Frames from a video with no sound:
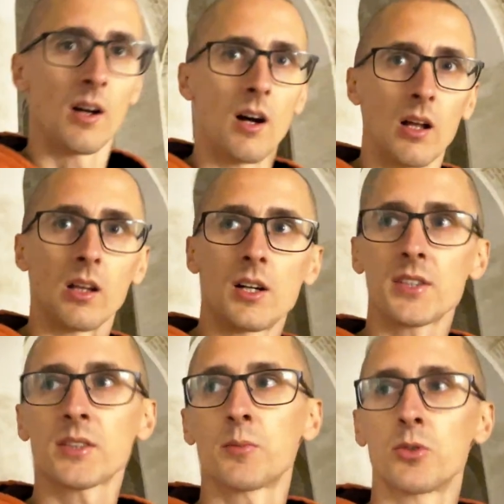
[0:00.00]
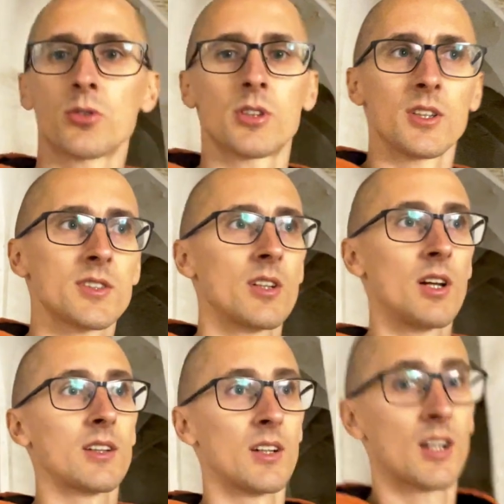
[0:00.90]
I learned some new things, and I
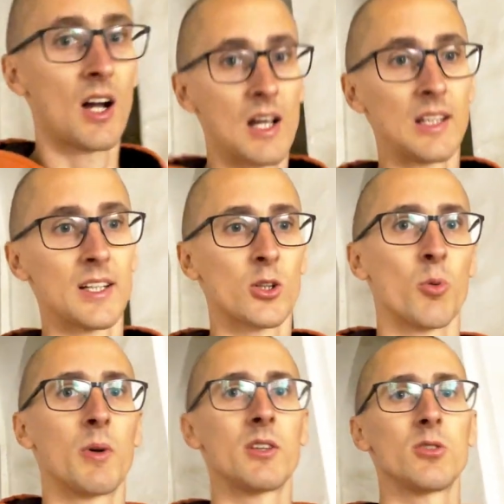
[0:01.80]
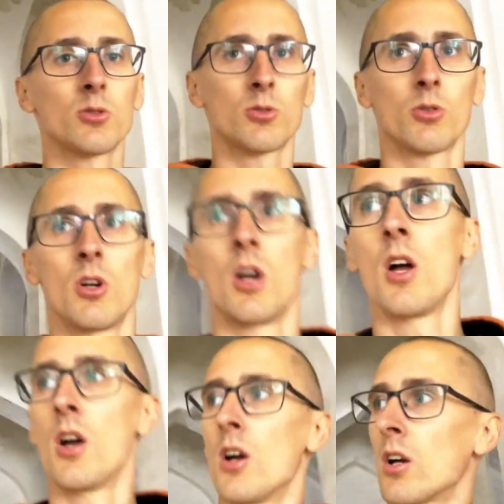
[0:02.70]
can highly recommend you to
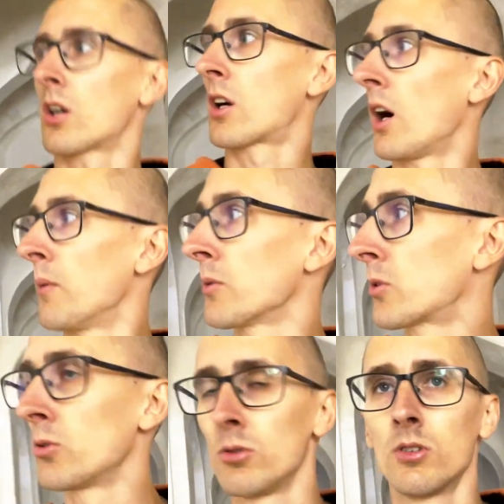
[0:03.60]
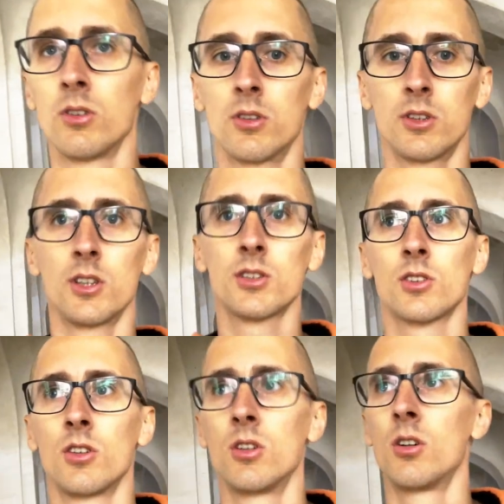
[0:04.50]
come to this
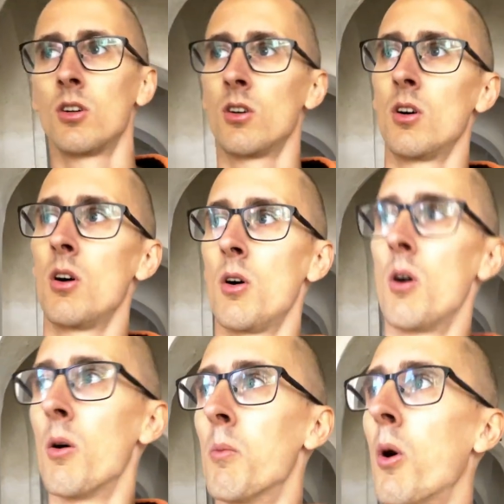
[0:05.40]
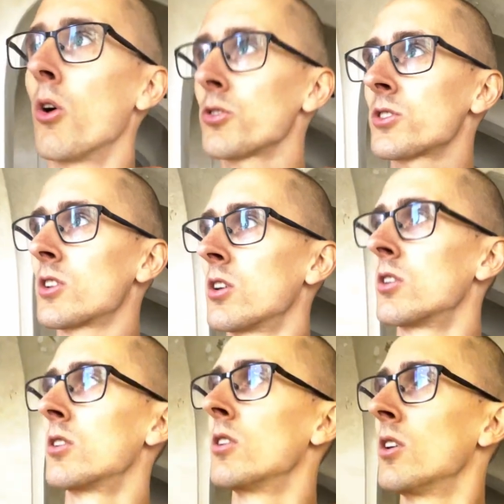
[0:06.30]
mosque,
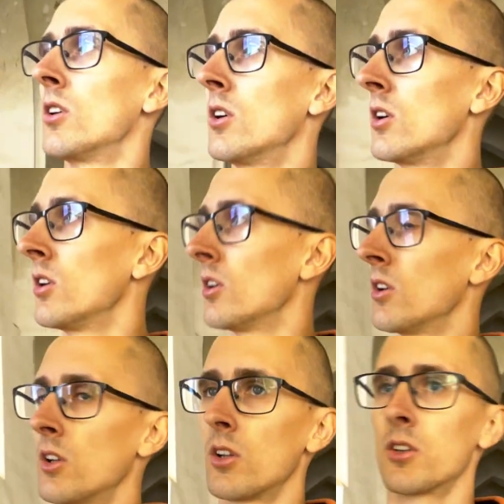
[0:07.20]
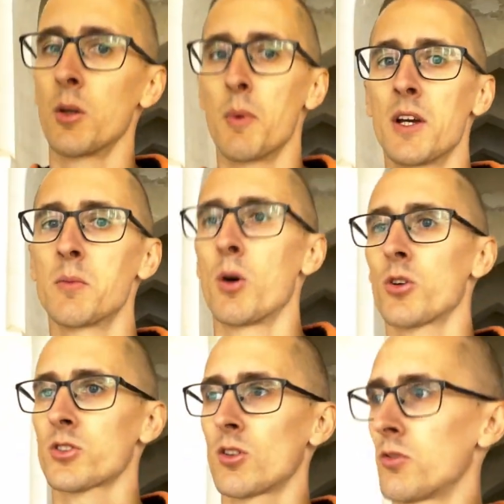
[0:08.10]
the main
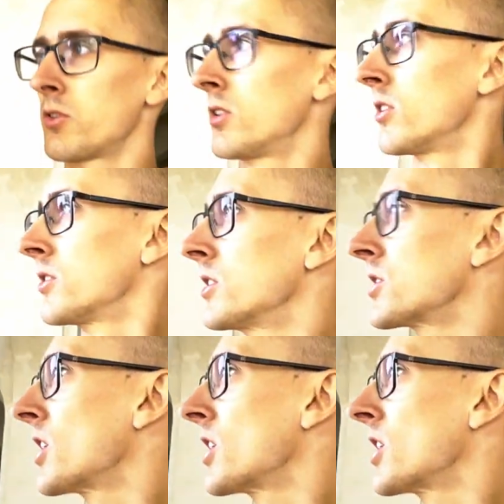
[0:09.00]
mosque of this